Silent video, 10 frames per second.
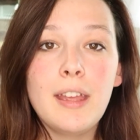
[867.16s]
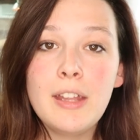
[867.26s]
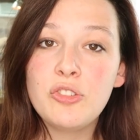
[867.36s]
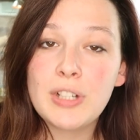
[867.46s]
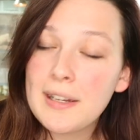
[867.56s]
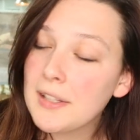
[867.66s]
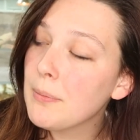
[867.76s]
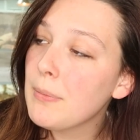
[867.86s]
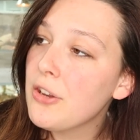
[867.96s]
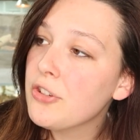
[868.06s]
in
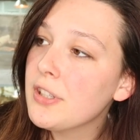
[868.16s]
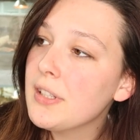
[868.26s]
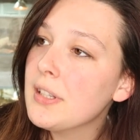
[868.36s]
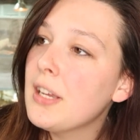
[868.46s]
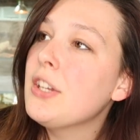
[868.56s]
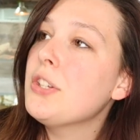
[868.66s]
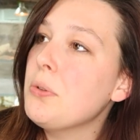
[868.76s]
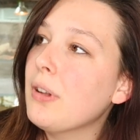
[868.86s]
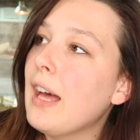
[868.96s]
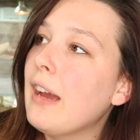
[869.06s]
drastic measures
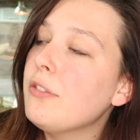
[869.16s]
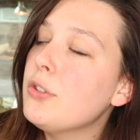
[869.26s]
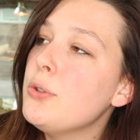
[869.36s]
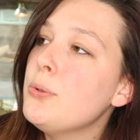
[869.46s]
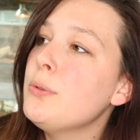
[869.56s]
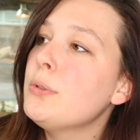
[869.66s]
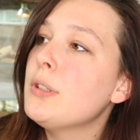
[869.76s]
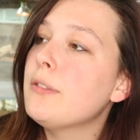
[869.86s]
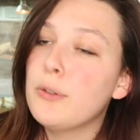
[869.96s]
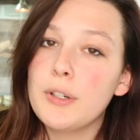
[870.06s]
you will have
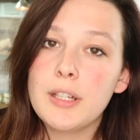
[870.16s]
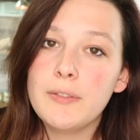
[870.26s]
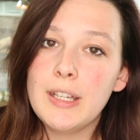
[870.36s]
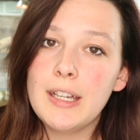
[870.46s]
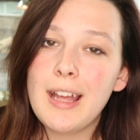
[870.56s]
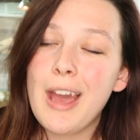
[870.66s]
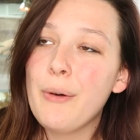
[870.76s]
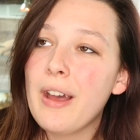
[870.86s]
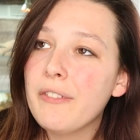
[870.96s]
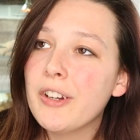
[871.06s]
to force feed
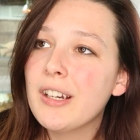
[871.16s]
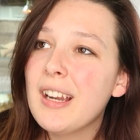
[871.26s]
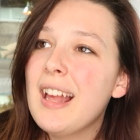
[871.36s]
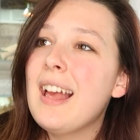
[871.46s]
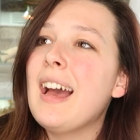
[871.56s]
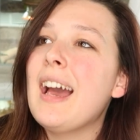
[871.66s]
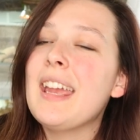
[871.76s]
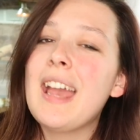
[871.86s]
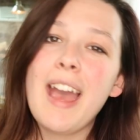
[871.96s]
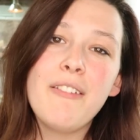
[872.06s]
however
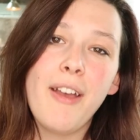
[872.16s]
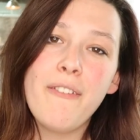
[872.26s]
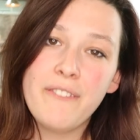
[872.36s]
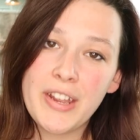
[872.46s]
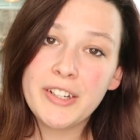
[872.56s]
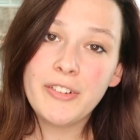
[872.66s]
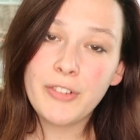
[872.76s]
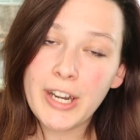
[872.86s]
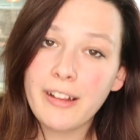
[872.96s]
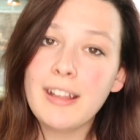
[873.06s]
i have very
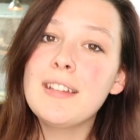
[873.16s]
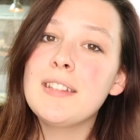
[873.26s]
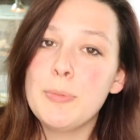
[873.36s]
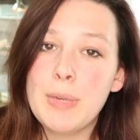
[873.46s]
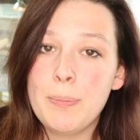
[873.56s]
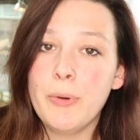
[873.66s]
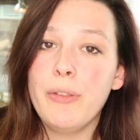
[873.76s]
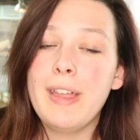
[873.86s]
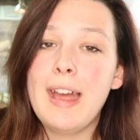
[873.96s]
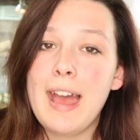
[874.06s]
rarely seen
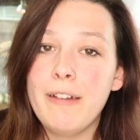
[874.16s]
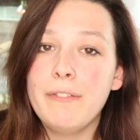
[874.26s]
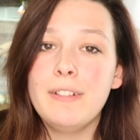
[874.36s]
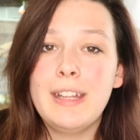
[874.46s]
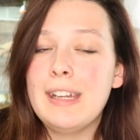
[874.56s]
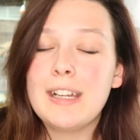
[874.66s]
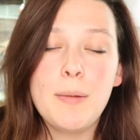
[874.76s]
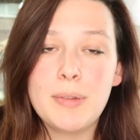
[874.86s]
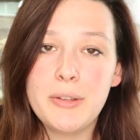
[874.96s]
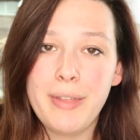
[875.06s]
people that have that it
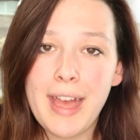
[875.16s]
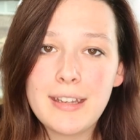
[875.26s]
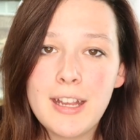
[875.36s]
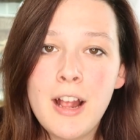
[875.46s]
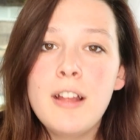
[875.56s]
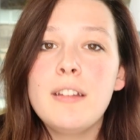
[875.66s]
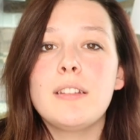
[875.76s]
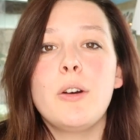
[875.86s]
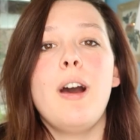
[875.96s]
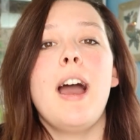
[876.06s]
comes to that
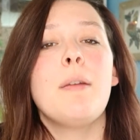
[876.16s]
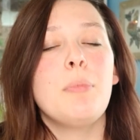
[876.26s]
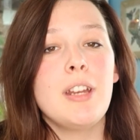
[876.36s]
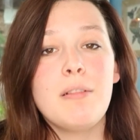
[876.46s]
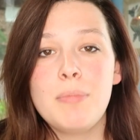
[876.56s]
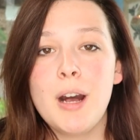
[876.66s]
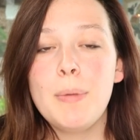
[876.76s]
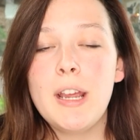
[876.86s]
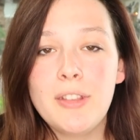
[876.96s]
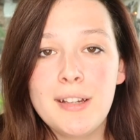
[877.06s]
so i'm putting
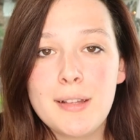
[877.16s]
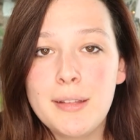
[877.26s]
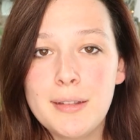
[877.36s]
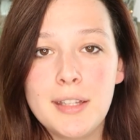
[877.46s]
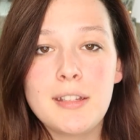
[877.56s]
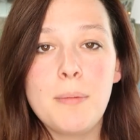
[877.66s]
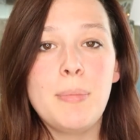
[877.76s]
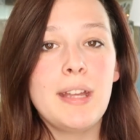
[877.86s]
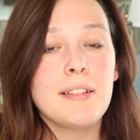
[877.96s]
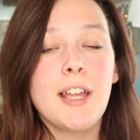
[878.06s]
ball pythons on this list
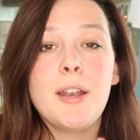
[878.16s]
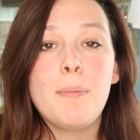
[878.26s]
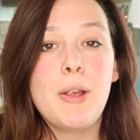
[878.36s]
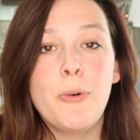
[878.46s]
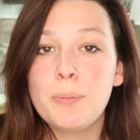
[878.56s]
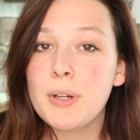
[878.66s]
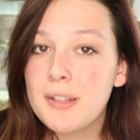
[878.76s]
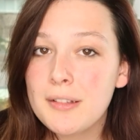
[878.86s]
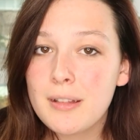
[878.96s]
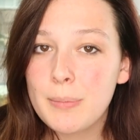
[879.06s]
based on my own
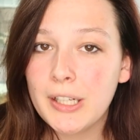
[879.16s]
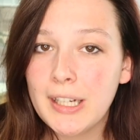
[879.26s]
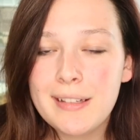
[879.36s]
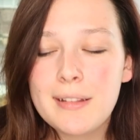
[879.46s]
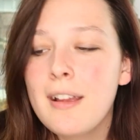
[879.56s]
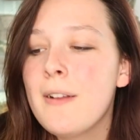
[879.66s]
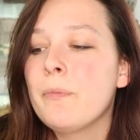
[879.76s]
personal experience